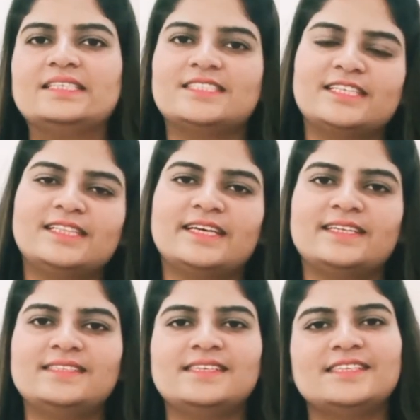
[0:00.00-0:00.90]
Till
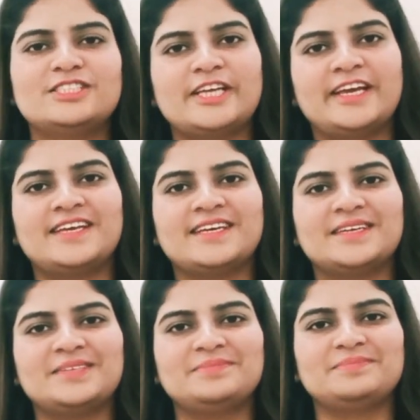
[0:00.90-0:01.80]
then, take
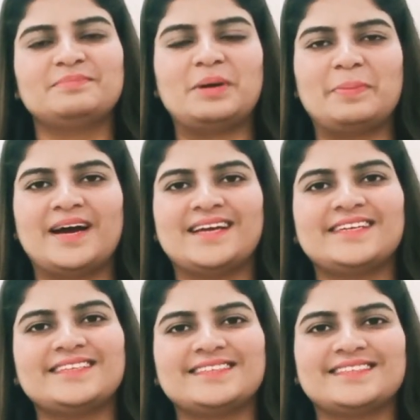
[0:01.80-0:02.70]
care.
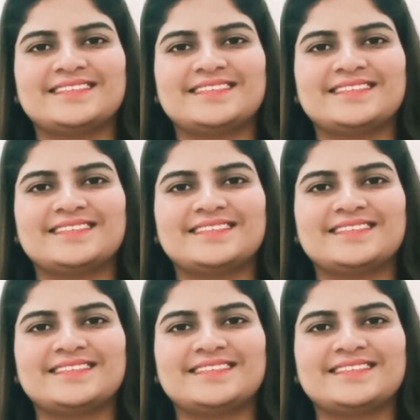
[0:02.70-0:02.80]
Bye-bye.